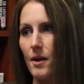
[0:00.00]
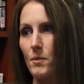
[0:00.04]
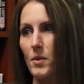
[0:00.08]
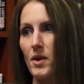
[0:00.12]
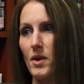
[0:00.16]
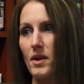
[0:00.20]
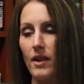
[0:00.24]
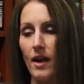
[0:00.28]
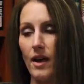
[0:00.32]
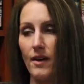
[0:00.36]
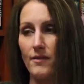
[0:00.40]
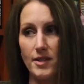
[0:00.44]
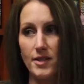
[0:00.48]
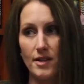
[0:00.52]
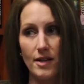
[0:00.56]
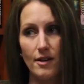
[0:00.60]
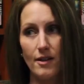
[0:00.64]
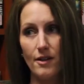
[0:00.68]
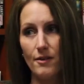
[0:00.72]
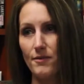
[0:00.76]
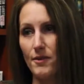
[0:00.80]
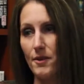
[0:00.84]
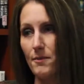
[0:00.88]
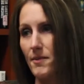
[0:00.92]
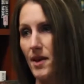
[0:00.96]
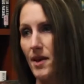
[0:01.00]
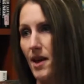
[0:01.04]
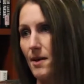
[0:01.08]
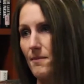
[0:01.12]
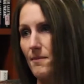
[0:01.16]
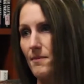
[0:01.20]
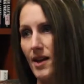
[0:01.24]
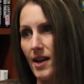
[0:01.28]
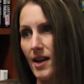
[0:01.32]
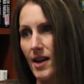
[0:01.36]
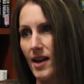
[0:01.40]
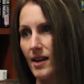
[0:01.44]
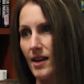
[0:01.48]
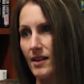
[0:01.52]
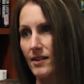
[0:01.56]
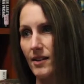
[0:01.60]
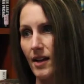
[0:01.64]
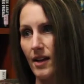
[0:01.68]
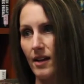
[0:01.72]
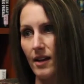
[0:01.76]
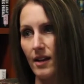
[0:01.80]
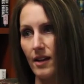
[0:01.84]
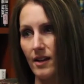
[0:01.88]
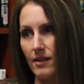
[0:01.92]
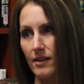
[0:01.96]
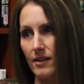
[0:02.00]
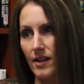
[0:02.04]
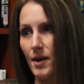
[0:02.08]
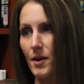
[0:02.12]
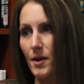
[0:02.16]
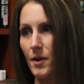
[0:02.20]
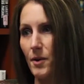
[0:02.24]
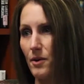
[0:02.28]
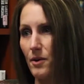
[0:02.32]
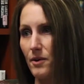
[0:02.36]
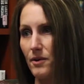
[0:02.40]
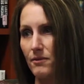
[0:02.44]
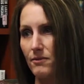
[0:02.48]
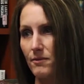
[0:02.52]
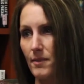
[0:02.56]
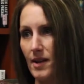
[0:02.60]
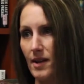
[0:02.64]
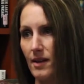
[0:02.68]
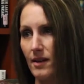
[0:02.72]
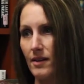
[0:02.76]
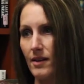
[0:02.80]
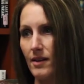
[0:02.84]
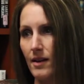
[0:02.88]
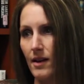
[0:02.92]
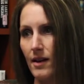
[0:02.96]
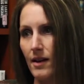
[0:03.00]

we'd love to hear from them, and they can get a hold of me